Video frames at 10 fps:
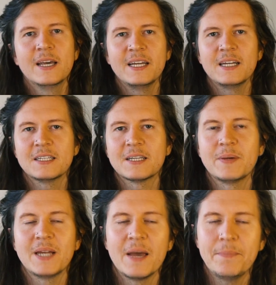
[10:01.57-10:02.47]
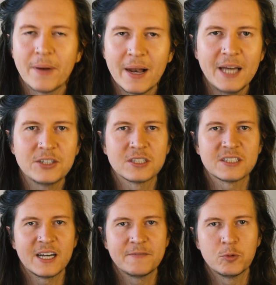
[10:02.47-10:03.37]
It has been a pleasure
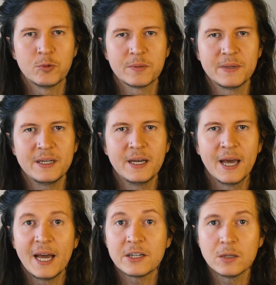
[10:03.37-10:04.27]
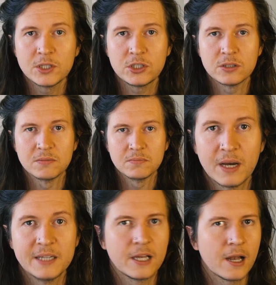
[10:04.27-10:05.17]
to have you with me and I wish you
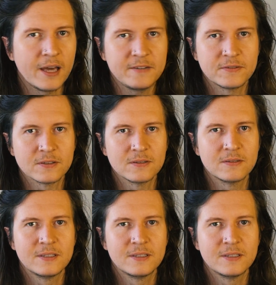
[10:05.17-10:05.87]
a delightful